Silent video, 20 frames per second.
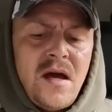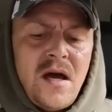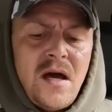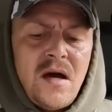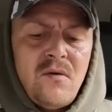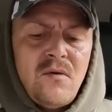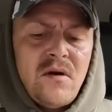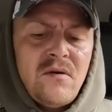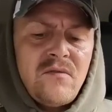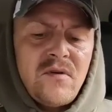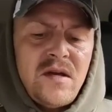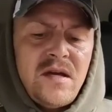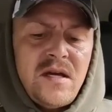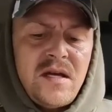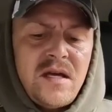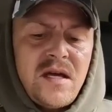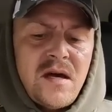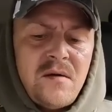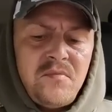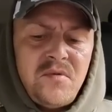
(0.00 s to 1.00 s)
However,
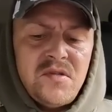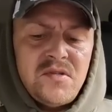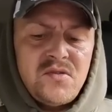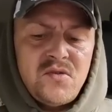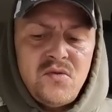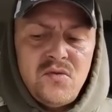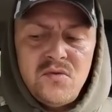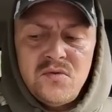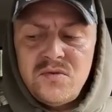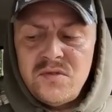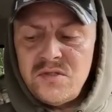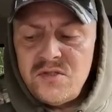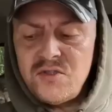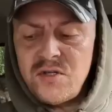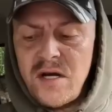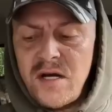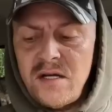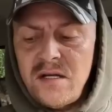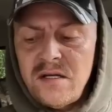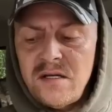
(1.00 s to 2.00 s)
he kept his cool to
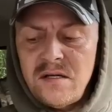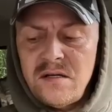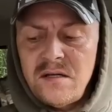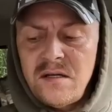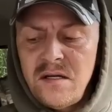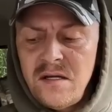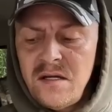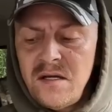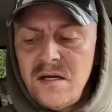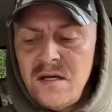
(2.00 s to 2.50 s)
try to